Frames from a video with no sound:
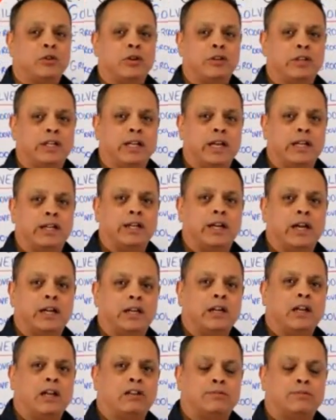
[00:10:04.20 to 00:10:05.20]
$299
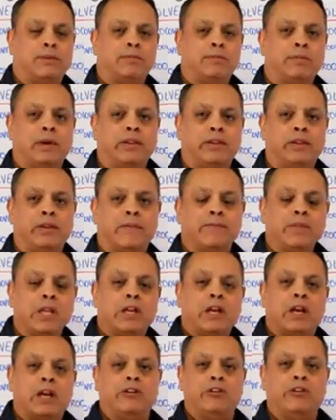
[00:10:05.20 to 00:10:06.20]
per month,
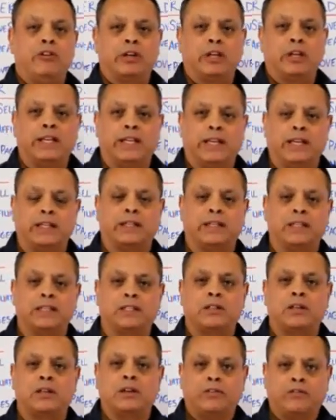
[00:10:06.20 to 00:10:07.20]
and you're going to get
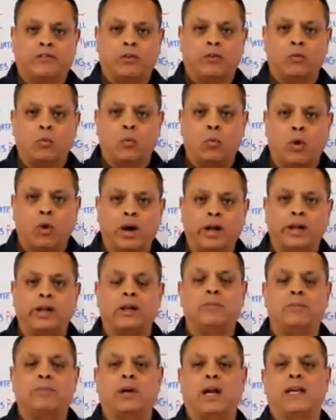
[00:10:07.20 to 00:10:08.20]
this for
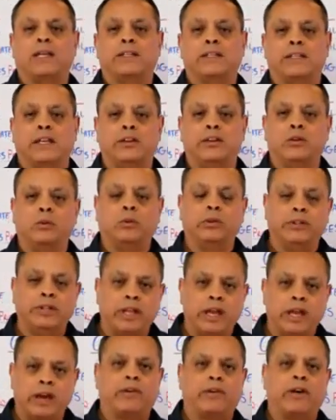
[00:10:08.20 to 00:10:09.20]
one price, and you will
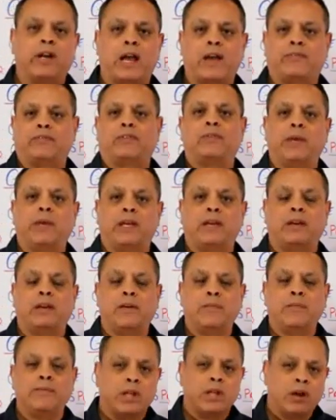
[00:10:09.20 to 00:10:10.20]
never have to make
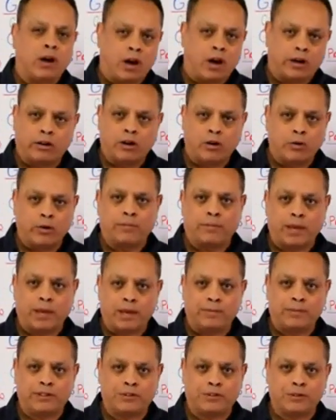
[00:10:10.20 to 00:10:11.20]
ongoing
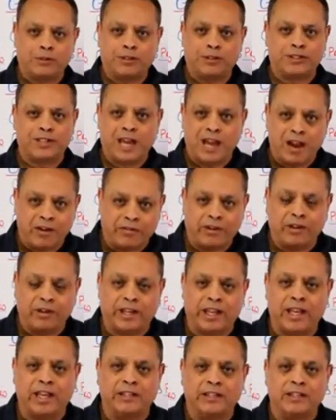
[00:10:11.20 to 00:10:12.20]
payments to us
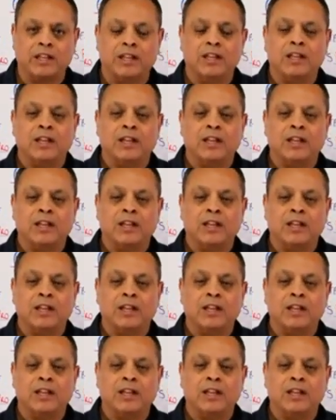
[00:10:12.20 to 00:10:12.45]
ever again.